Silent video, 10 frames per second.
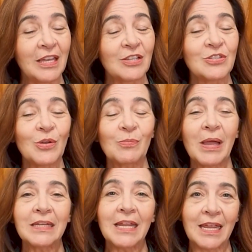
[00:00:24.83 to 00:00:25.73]
So
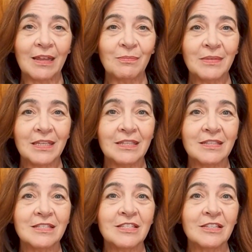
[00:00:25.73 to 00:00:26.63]
my name
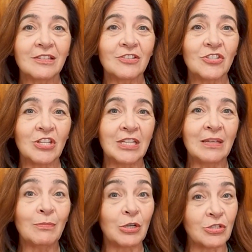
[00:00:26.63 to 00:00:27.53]
is
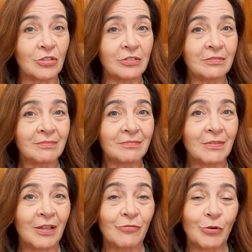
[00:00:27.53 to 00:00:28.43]
Ginnie Marshall,
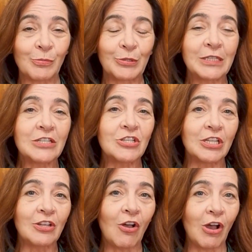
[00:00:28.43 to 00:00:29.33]
formerly
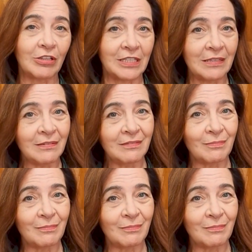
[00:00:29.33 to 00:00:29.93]
Ginnie Halling.